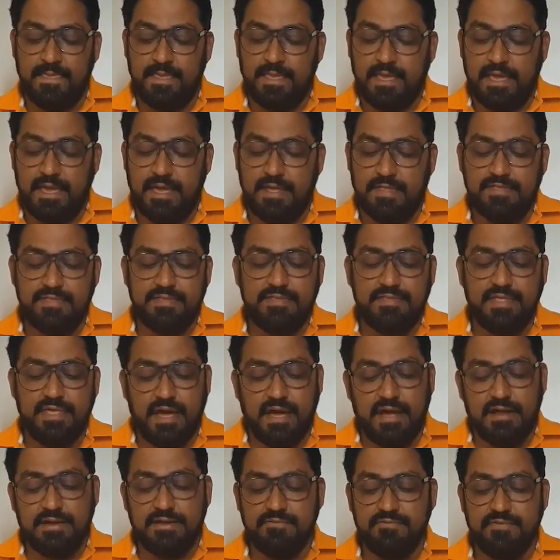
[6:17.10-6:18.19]
And there
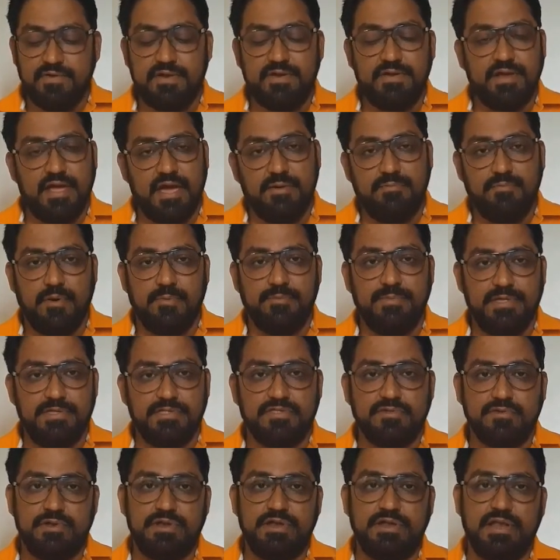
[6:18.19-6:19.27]
are different type of
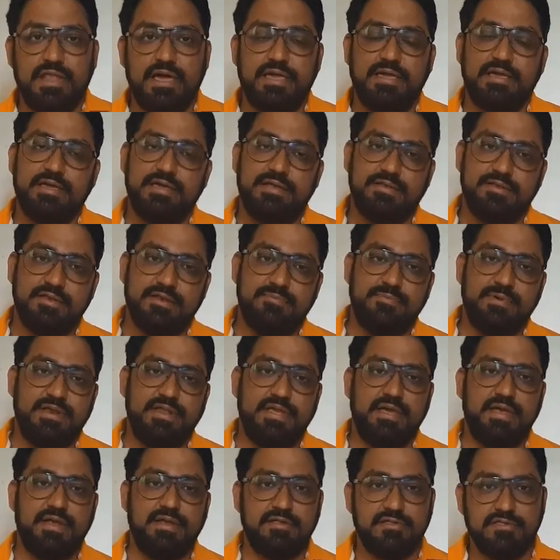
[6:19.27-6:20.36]
insulin, like
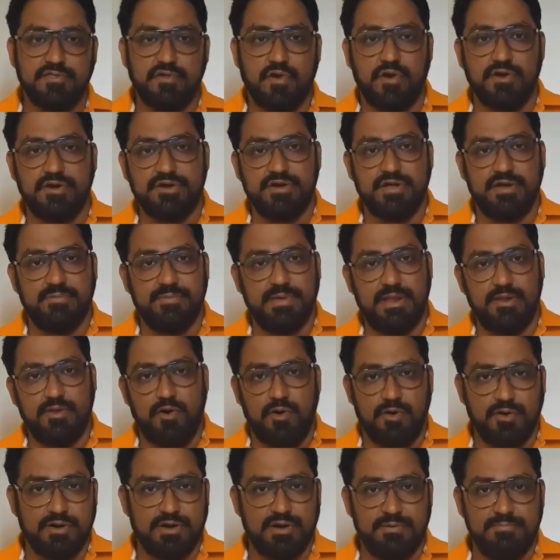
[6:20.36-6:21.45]
intermediate, short term and
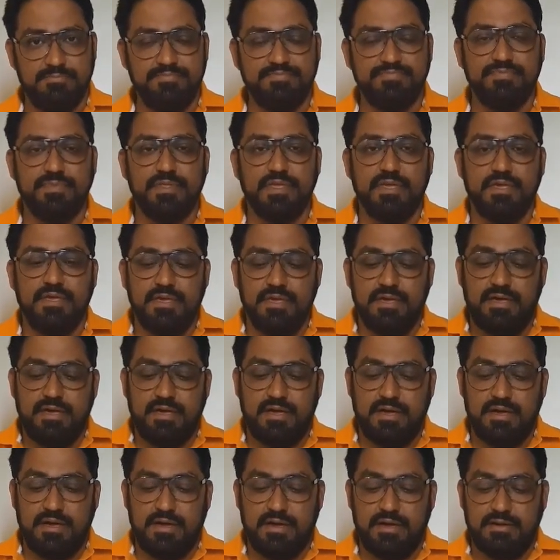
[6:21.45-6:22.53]
long term.
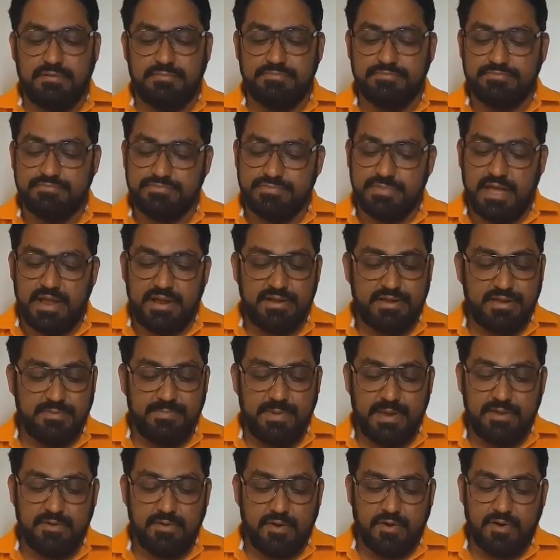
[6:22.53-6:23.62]
That
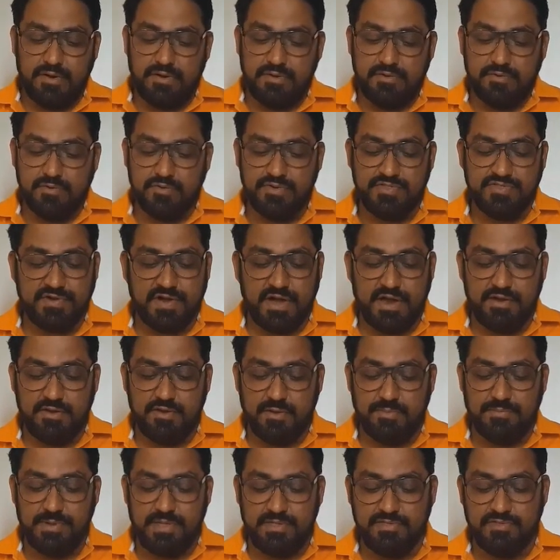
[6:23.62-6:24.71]
depend on which kind
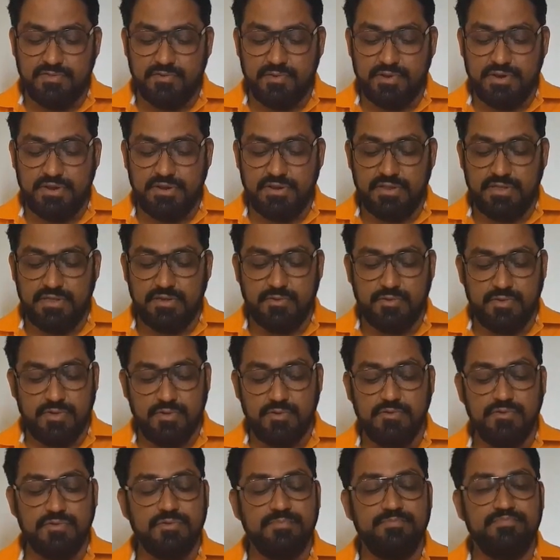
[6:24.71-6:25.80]
of insulin you
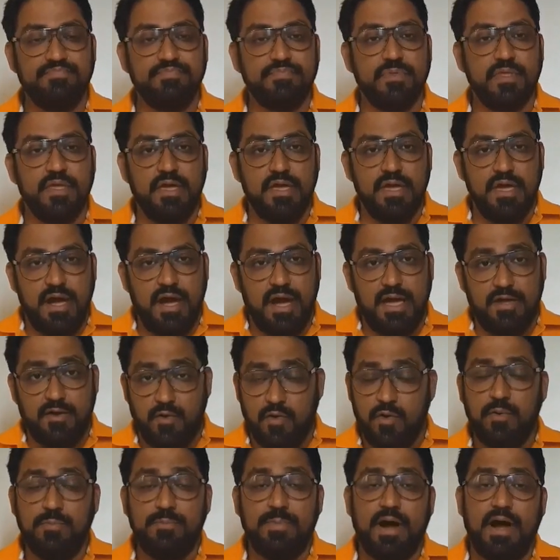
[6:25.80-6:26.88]
use. I
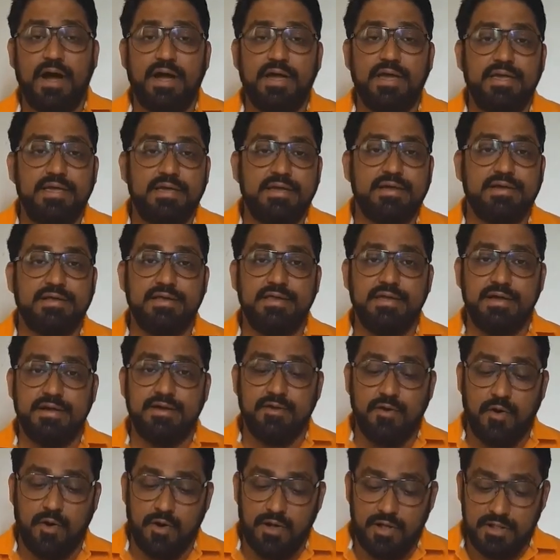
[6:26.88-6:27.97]
hope I cleared
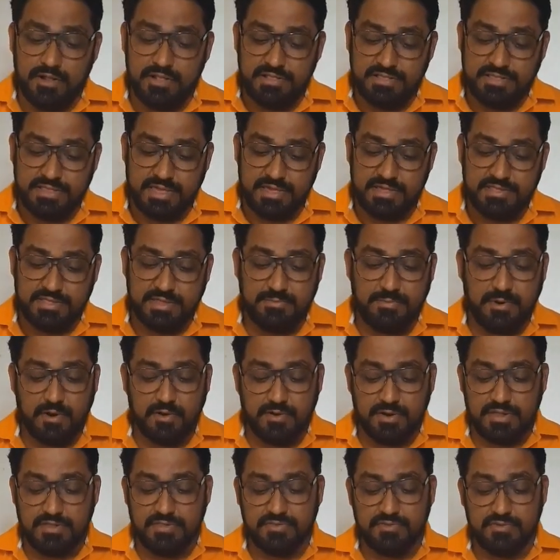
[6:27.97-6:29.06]
all things about
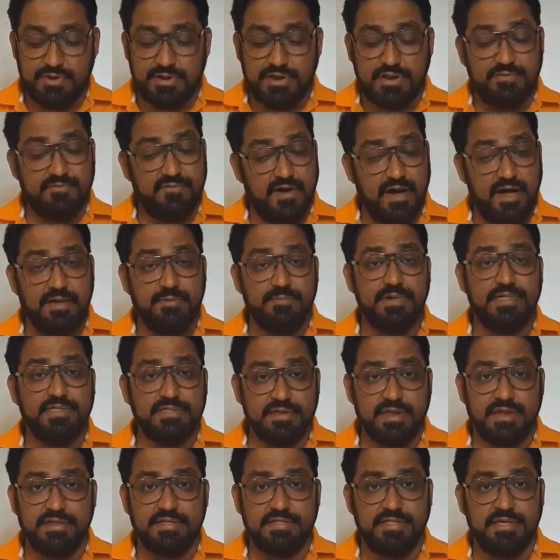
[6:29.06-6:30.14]
insulin. If I missed
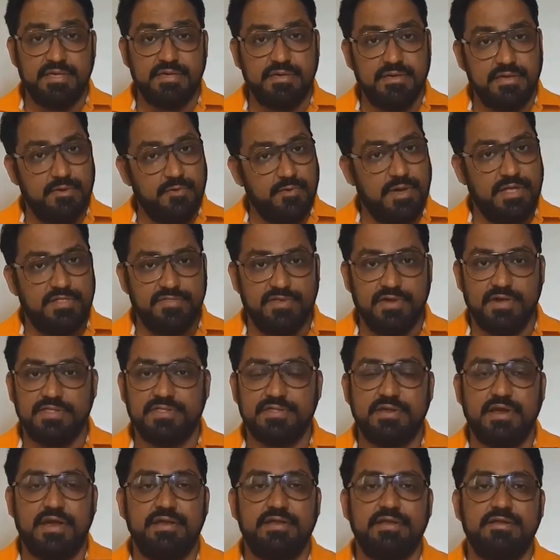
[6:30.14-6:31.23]
anything, you can just
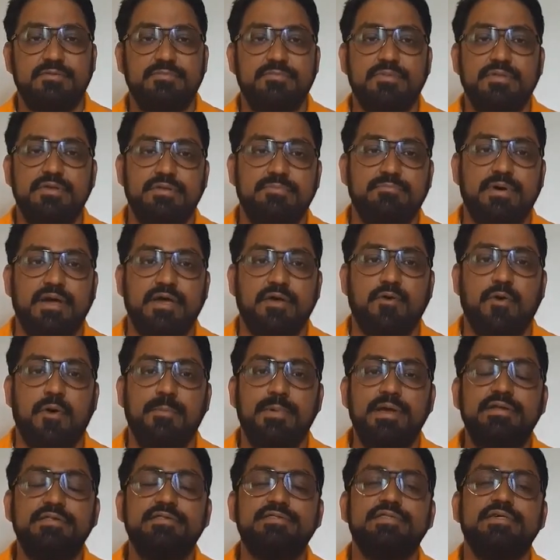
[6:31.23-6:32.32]
write in my
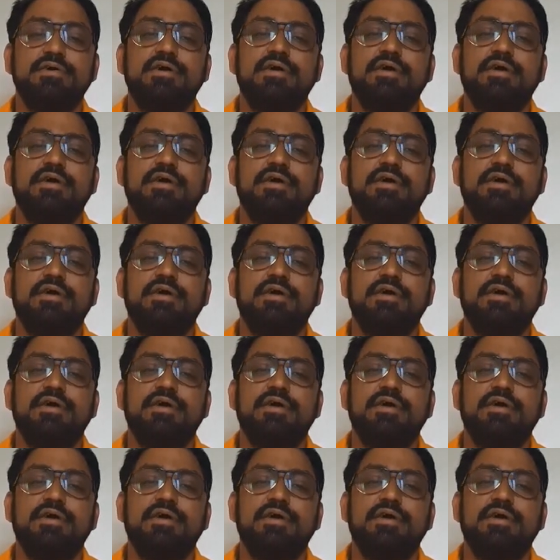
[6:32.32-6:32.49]
comments.